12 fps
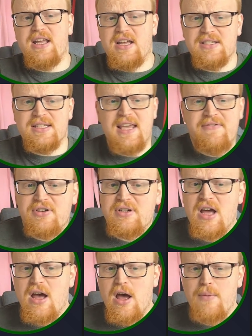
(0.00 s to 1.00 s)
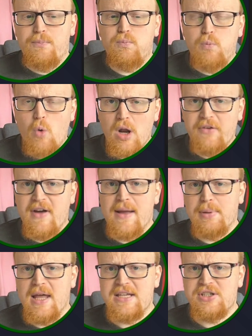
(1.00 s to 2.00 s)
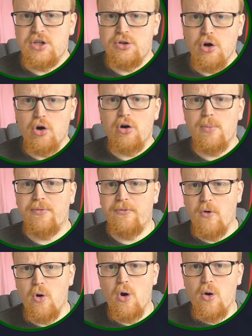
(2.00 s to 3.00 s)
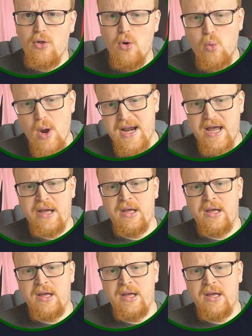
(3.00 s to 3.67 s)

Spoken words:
it's given a qualifying place to Europe for the winner.